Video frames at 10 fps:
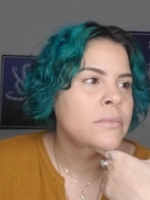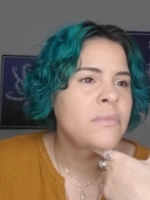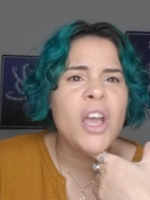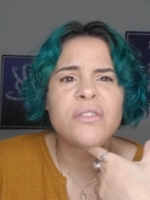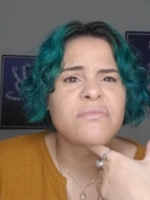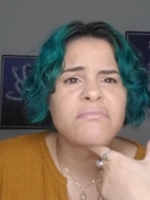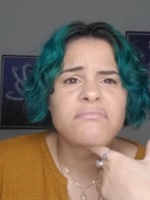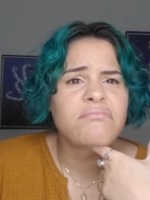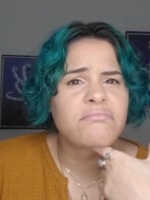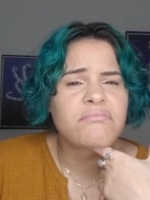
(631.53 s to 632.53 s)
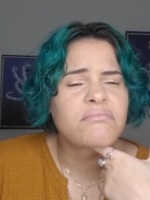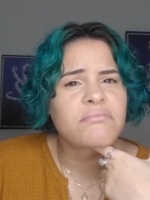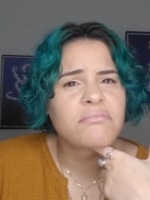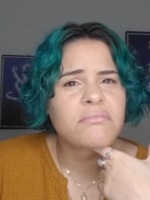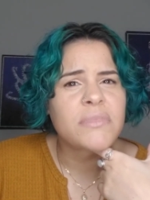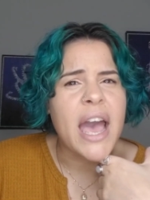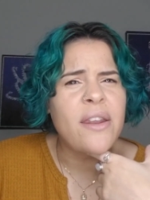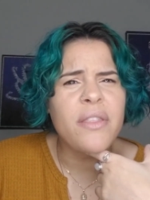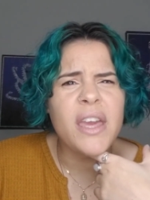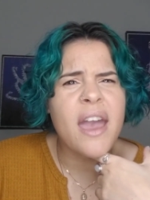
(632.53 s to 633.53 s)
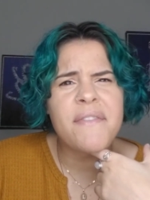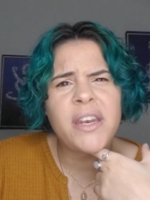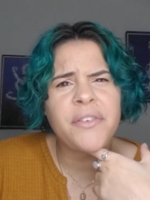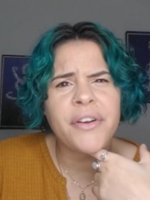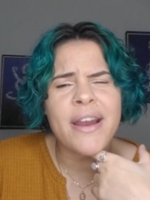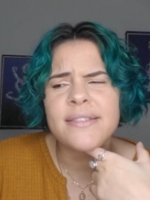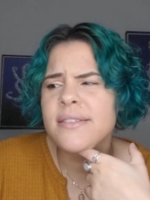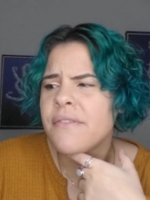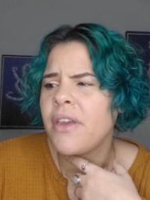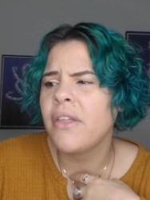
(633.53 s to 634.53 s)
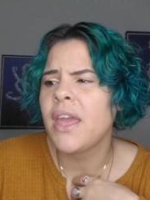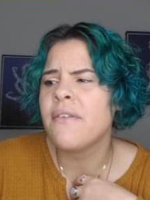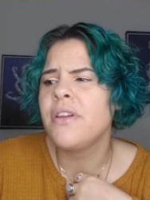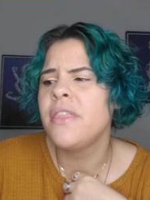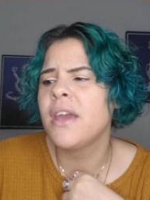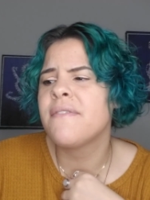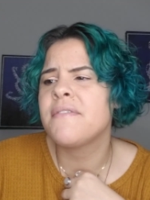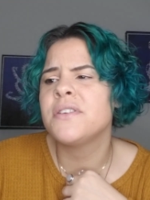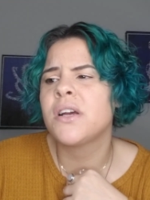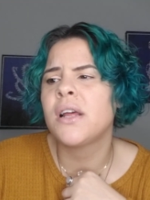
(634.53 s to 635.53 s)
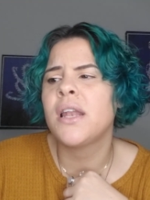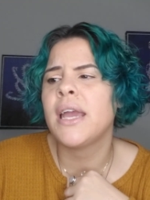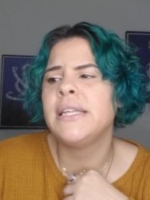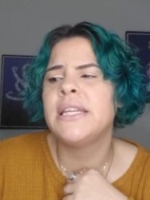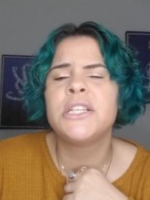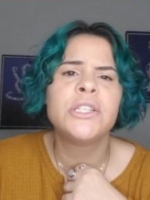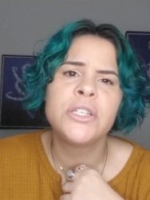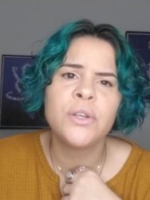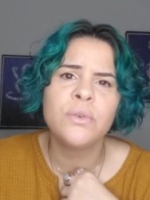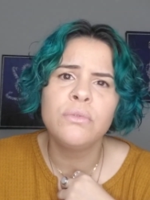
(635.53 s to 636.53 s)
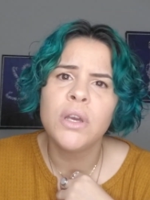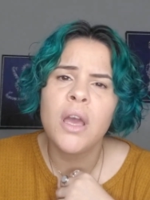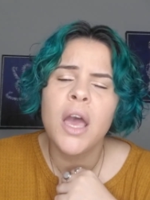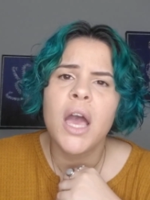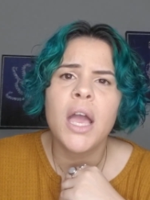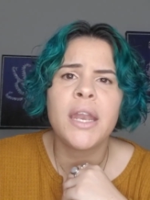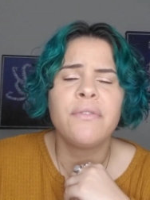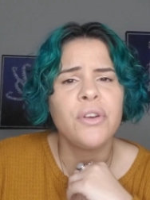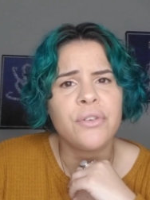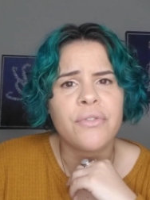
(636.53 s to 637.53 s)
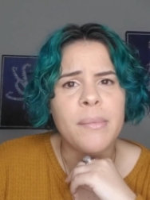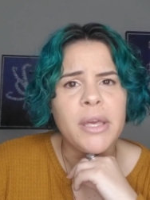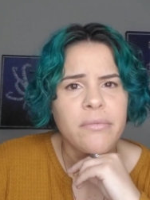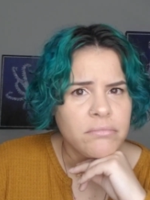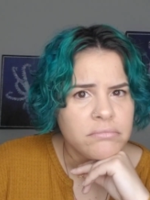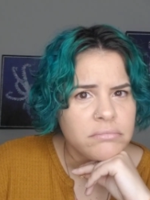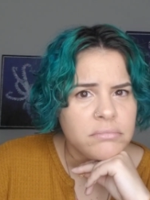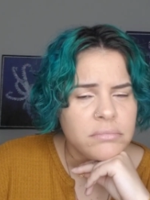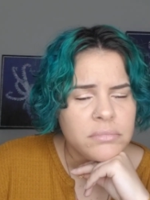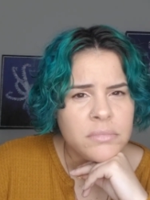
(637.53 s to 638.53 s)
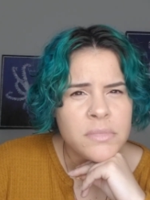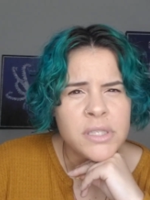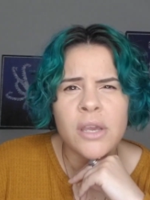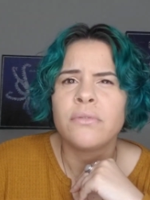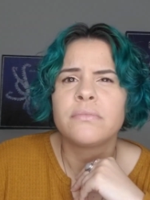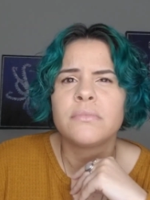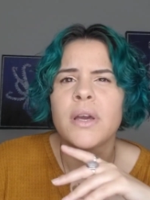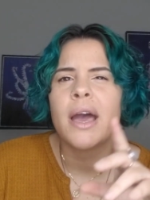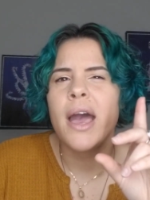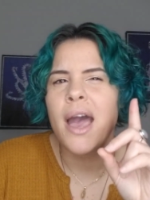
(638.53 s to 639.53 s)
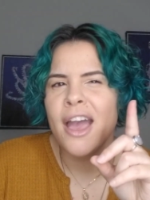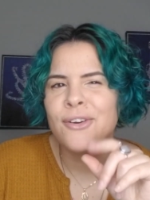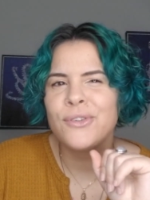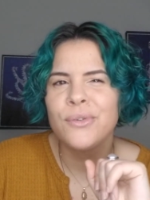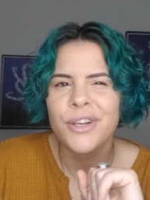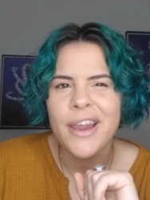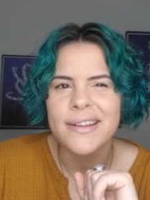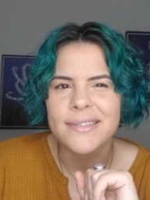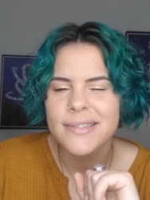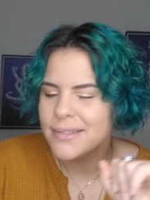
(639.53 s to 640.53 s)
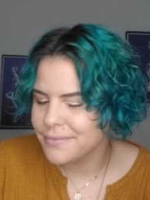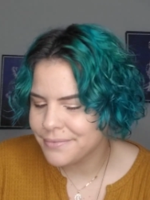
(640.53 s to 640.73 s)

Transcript: no. I don't think I have any regrets. I feel like everything I've ever done I needed to do, and I've learned from it. So I have no regrets.